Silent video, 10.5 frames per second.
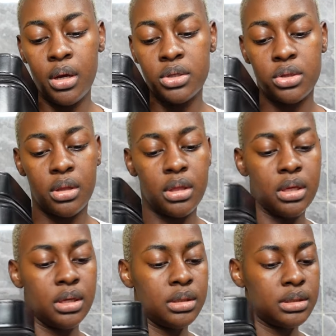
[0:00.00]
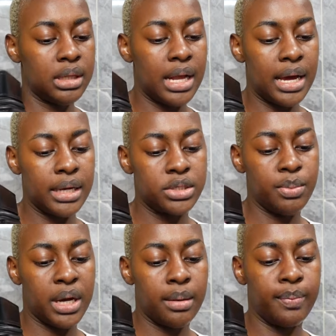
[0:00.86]
So this large
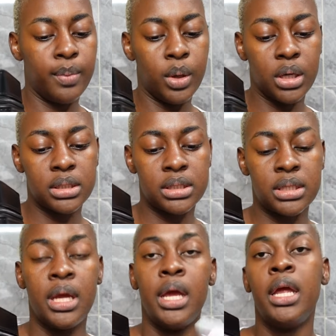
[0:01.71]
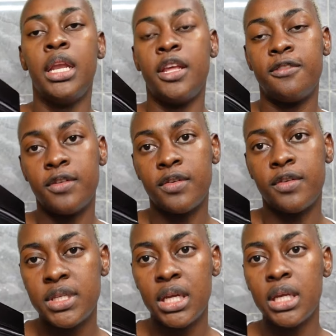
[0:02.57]
makeup box need
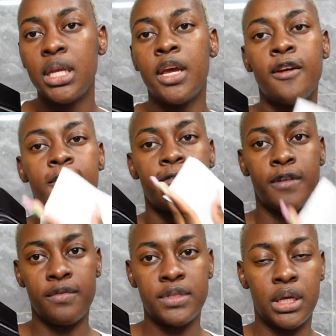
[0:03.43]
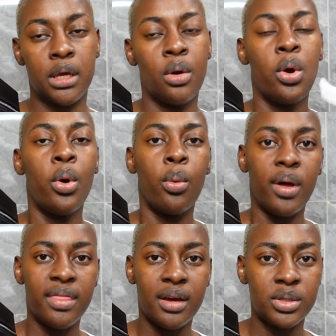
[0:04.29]

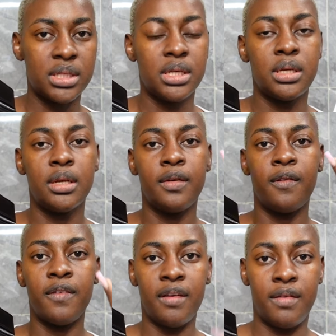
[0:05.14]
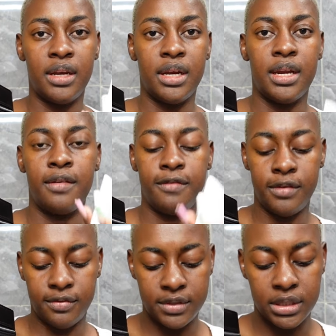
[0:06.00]

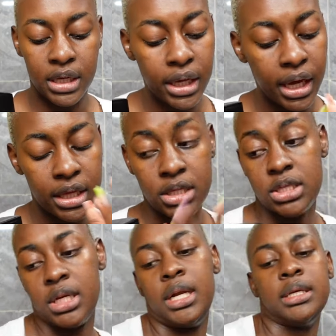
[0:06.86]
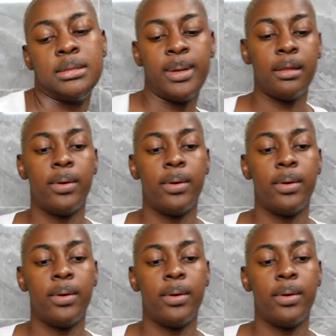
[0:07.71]
1550 Kenyan shillings.